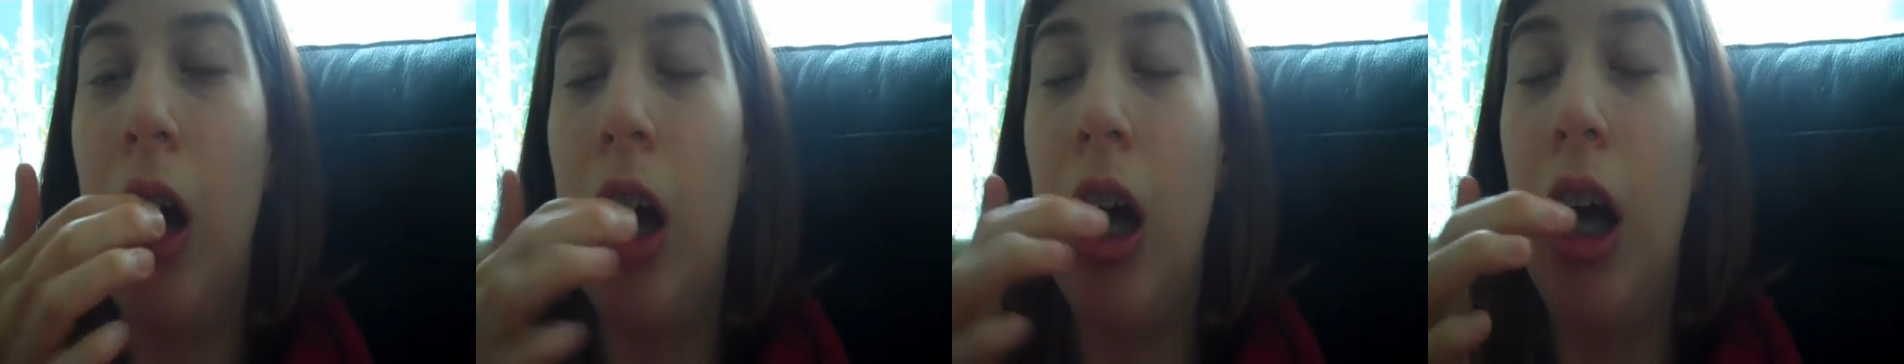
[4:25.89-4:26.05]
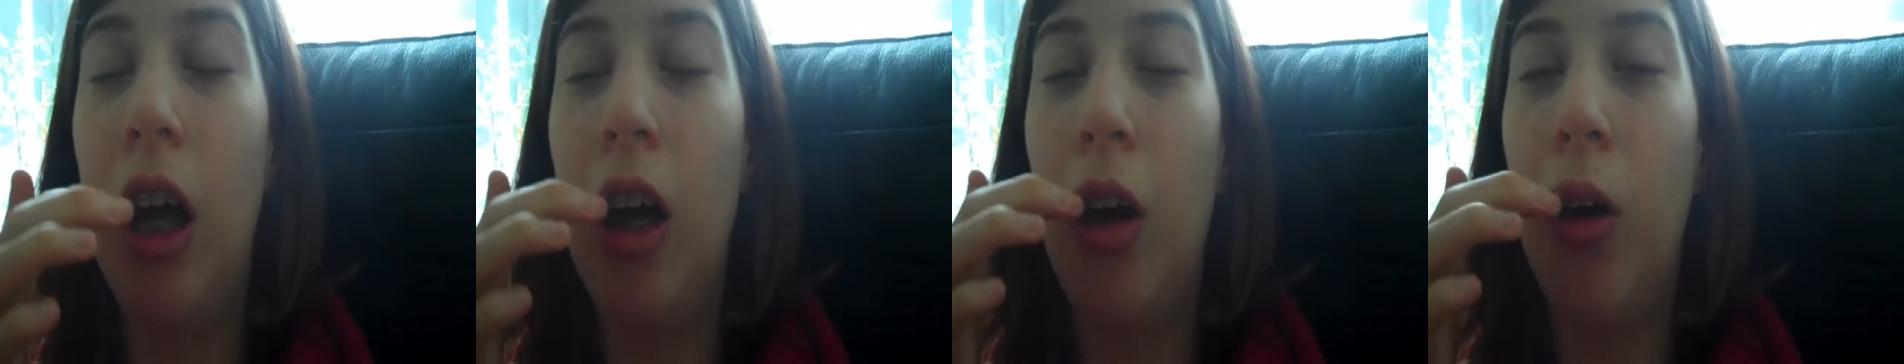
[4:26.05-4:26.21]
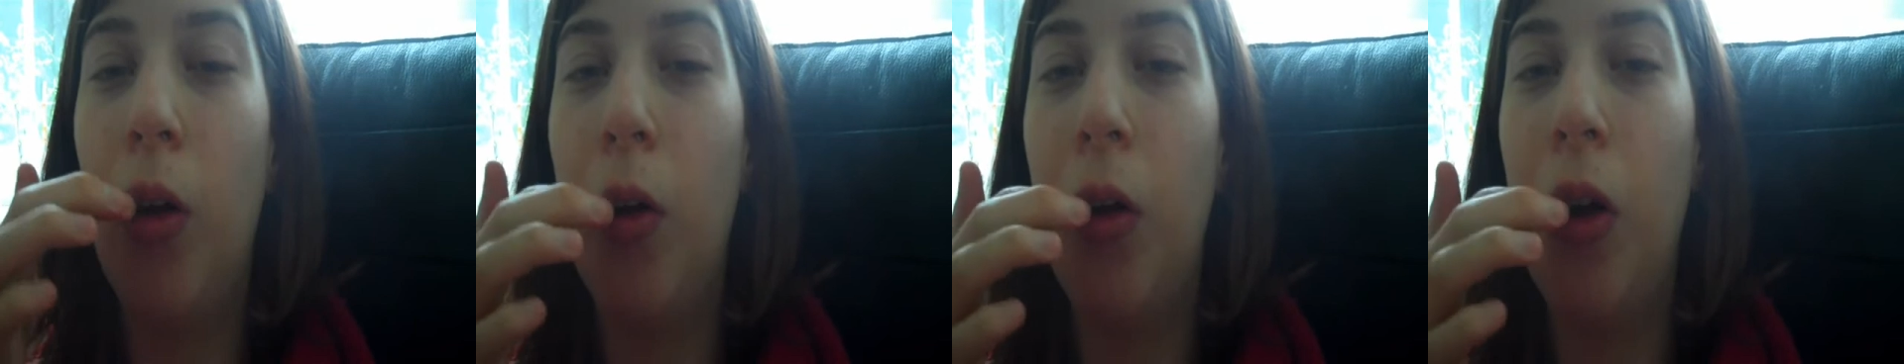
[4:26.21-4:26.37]

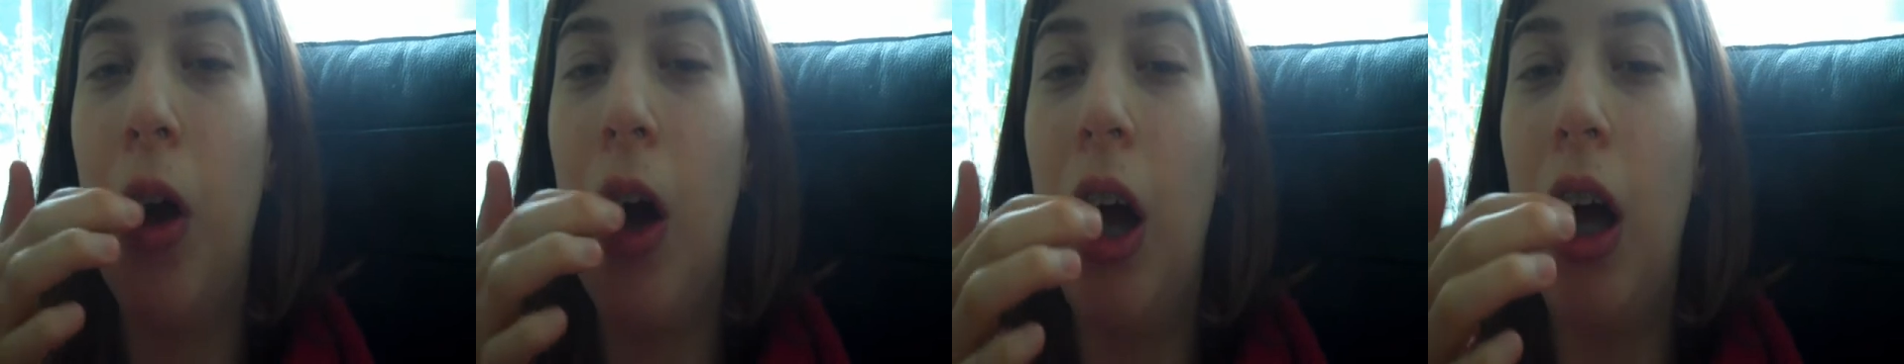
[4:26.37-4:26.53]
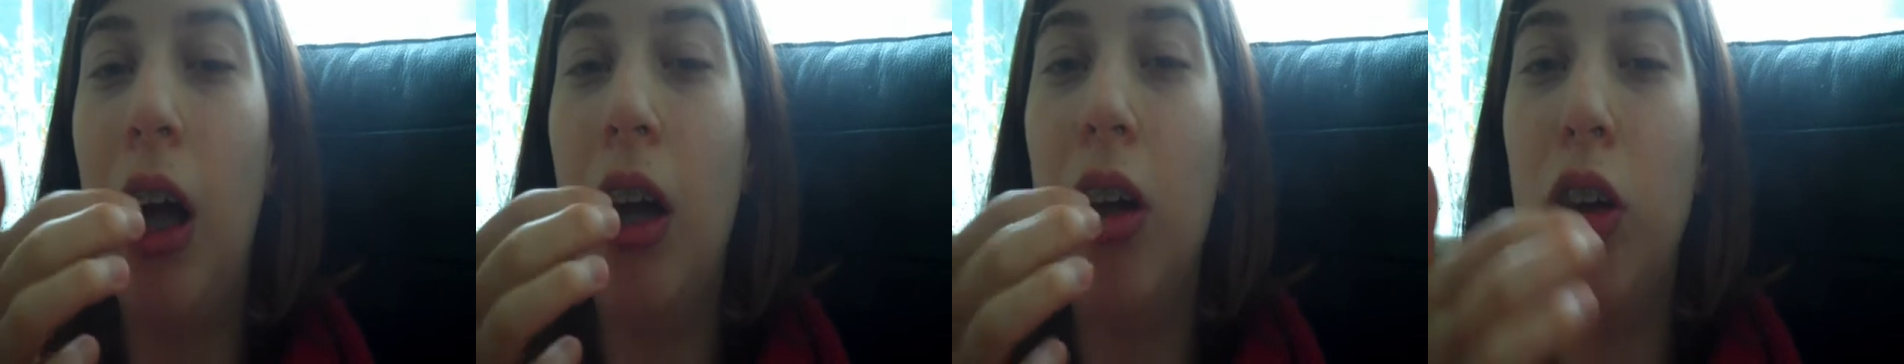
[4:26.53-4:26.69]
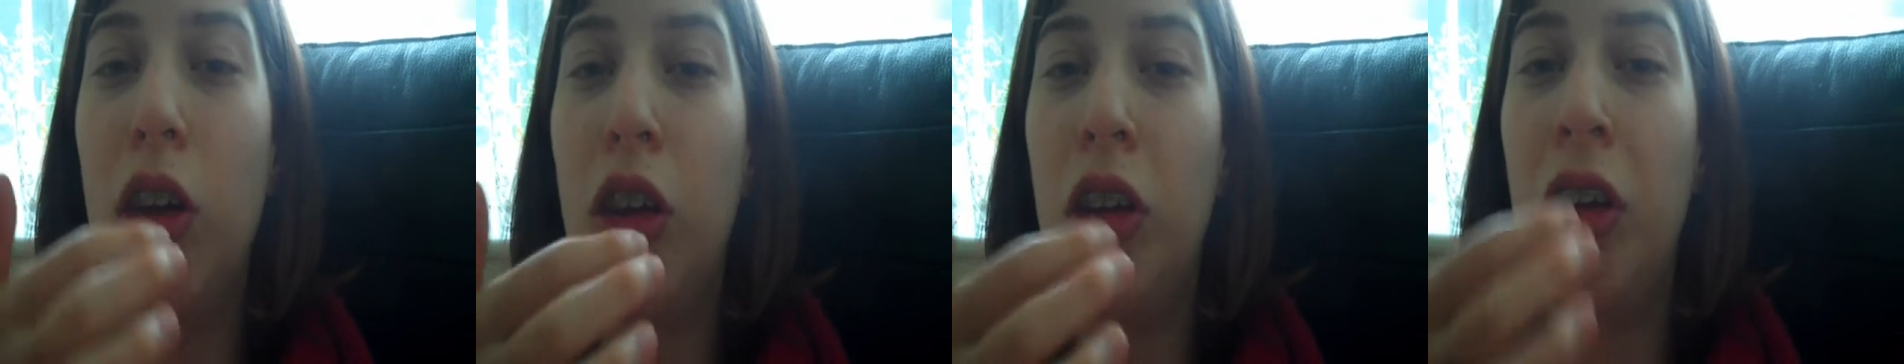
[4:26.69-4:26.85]
I,
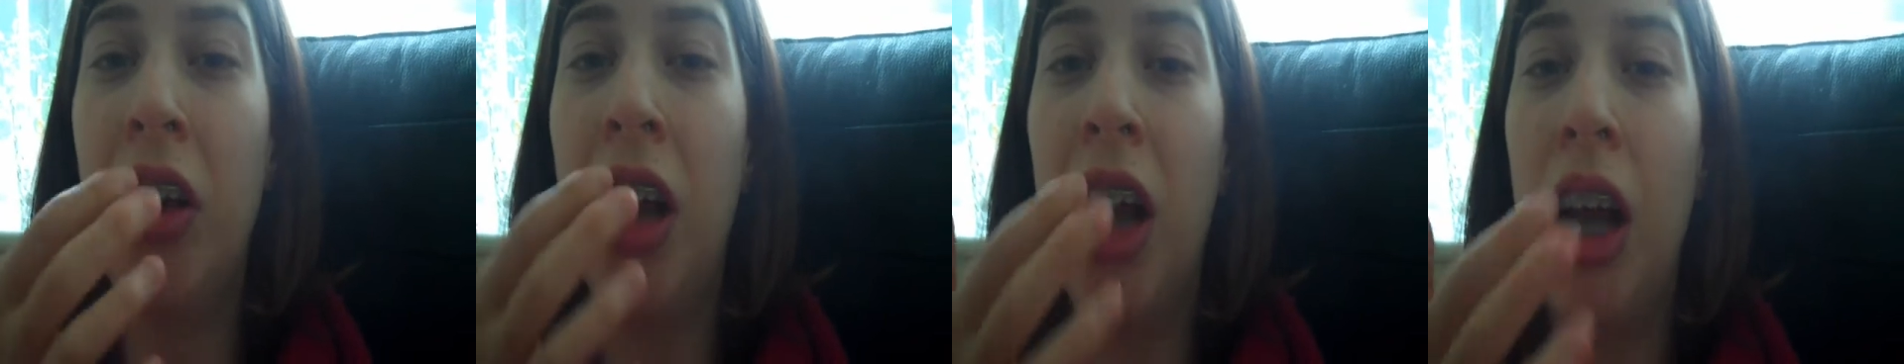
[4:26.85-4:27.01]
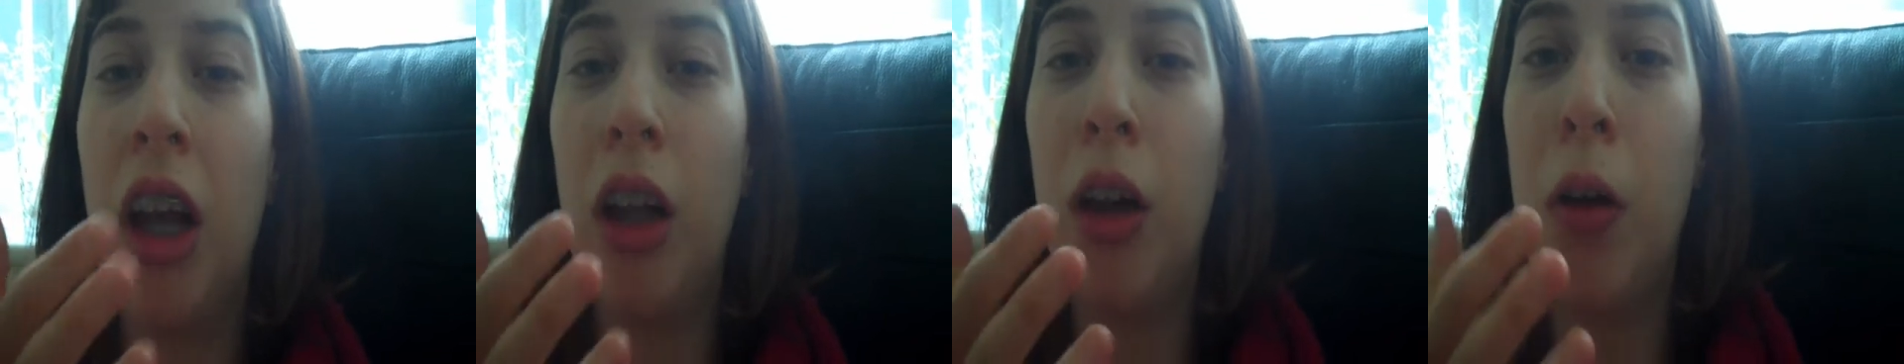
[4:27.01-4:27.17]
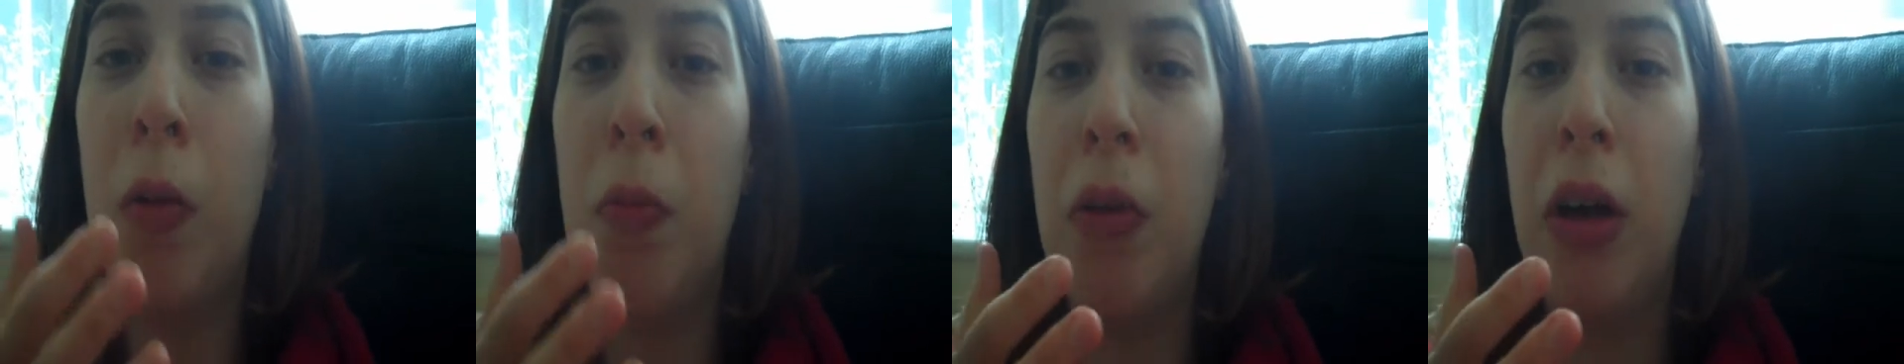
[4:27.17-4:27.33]
I just
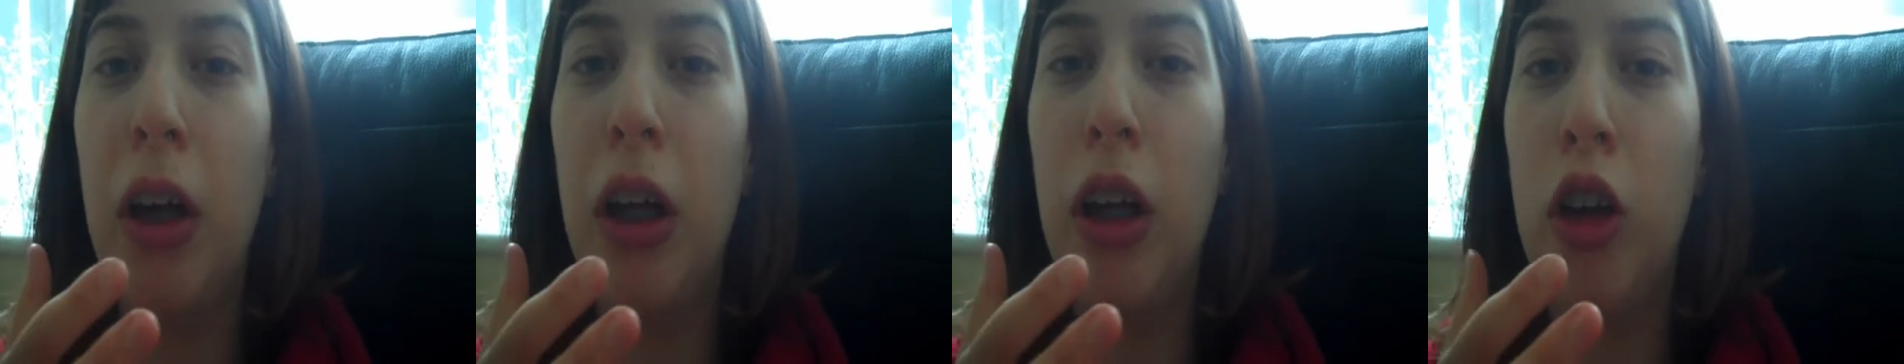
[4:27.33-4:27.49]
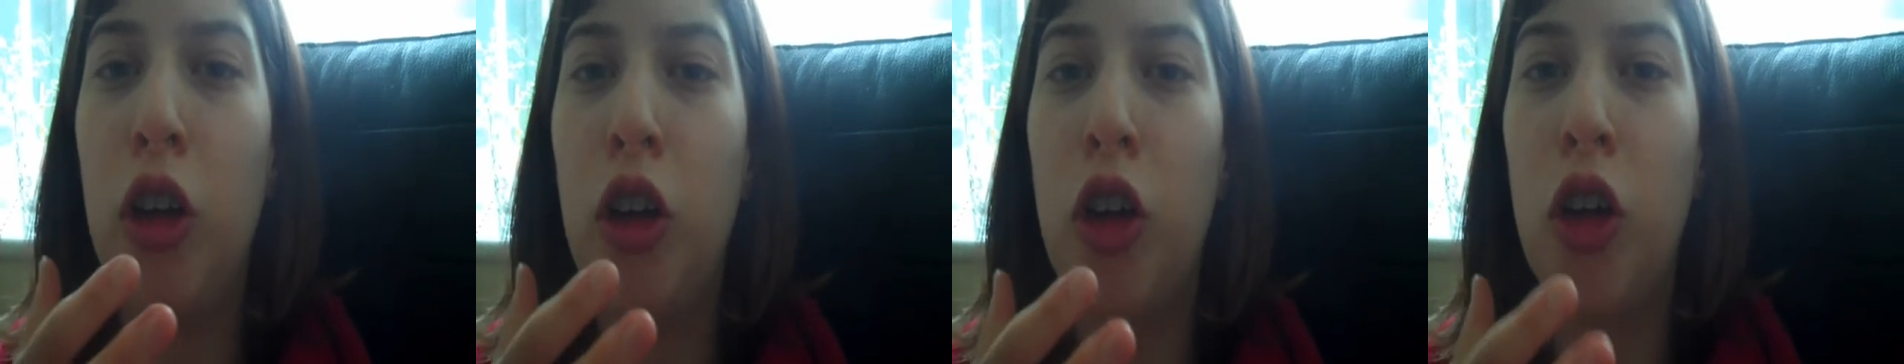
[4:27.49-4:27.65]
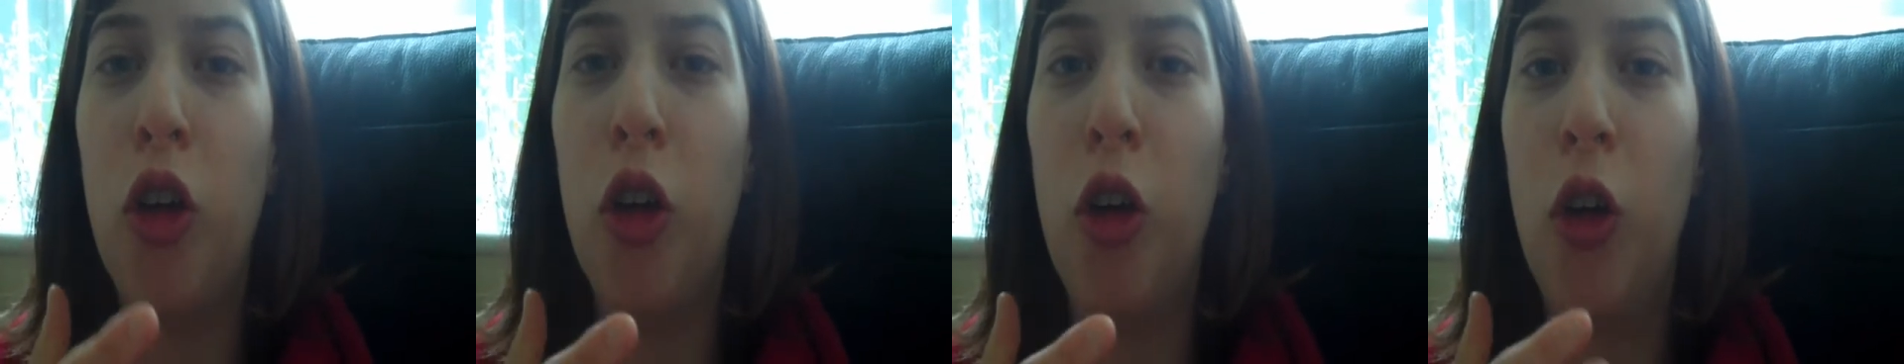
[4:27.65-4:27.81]
had to
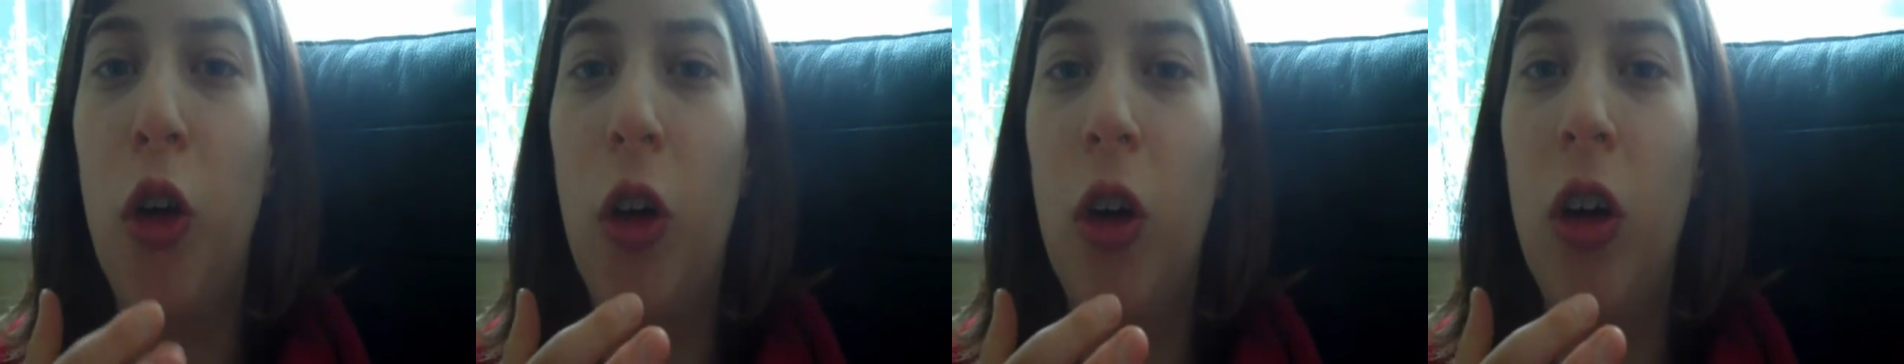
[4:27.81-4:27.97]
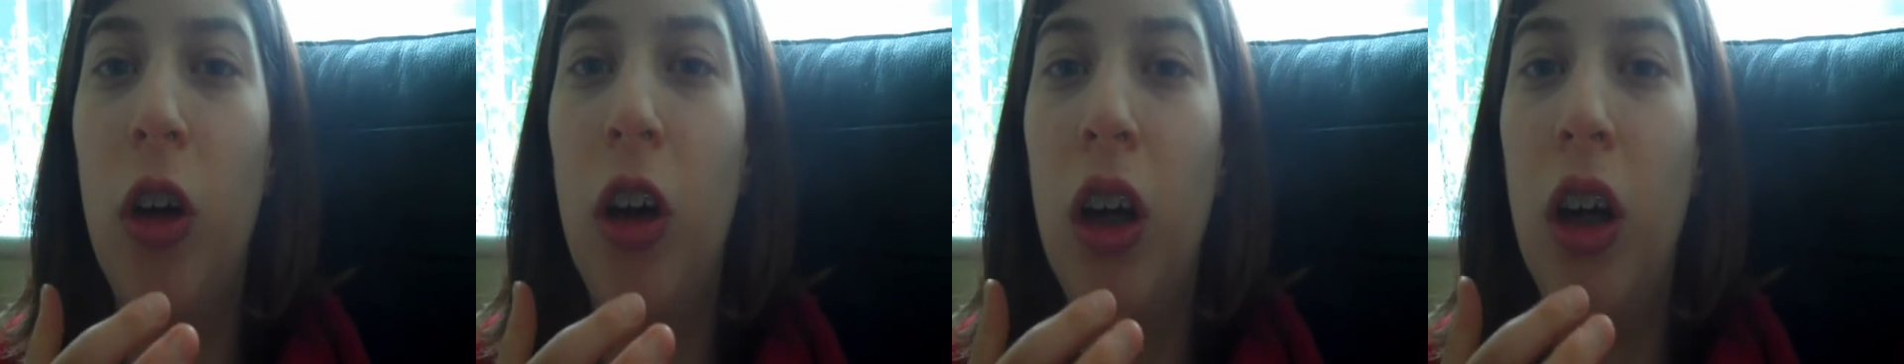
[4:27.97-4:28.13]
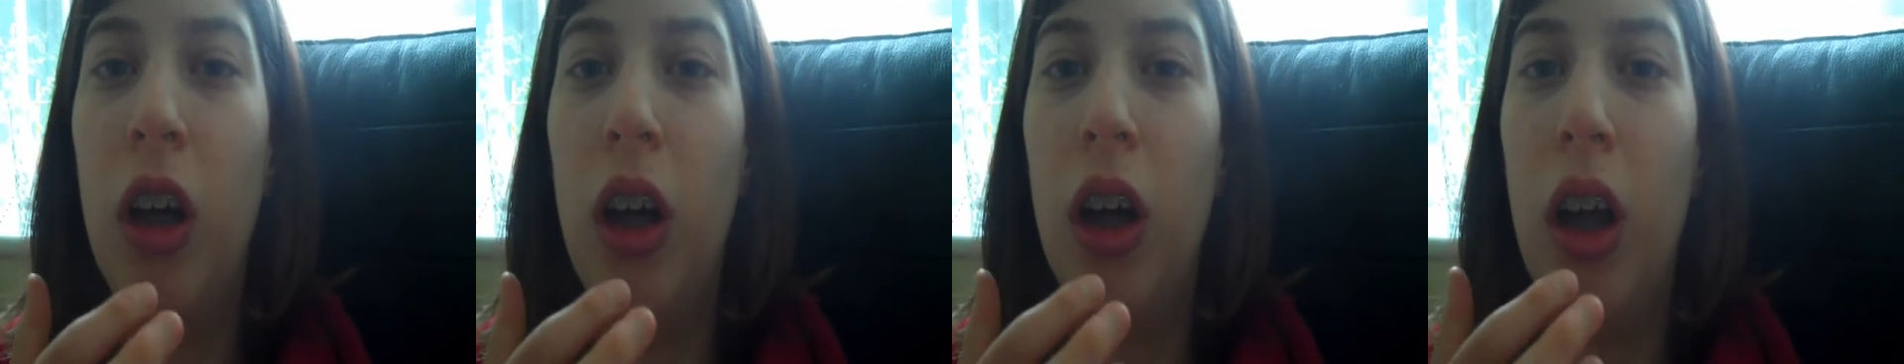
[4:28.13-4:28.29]
make
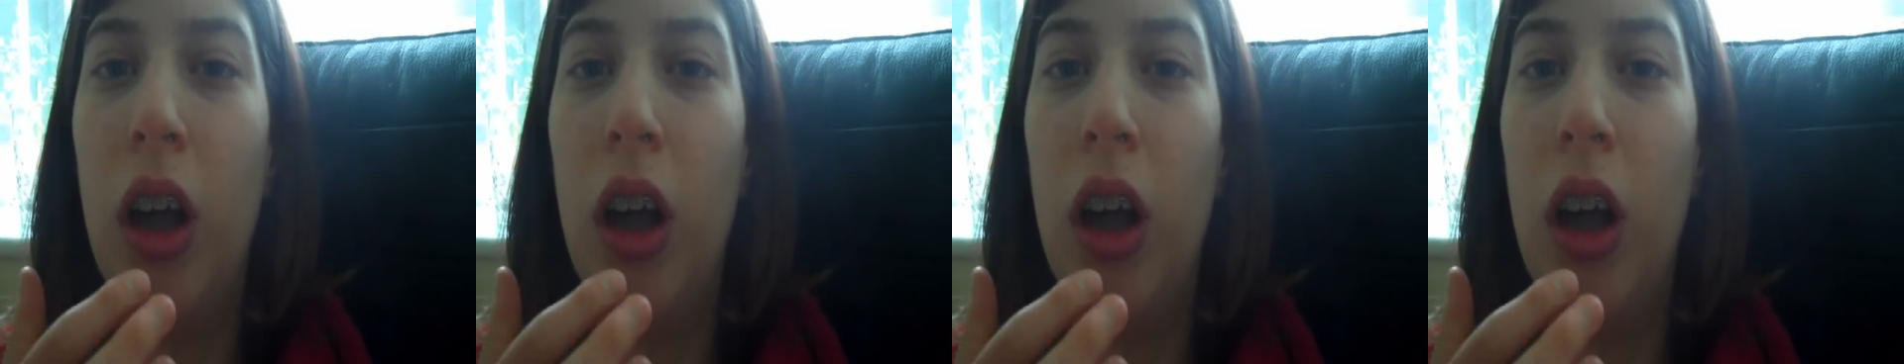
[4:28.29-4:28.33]
sure